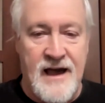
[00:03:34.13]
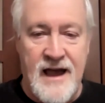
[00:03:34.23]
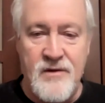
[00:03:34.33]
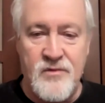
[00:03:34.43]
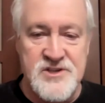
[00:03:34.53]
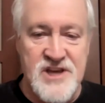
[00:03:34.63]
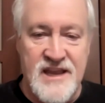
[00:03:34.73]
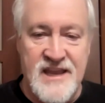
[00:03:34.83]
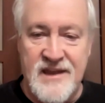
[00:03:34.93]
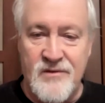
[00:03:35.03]
i wish
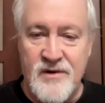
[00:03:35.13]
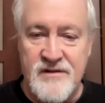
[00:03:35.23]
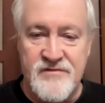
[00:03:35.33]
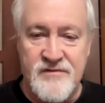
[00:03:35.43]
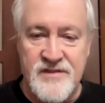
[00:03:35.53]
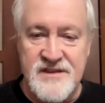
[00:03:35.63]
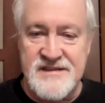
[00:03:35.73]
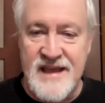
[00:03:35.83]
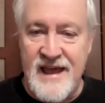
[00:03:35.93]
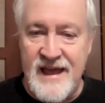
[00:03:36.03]
i could get rid of this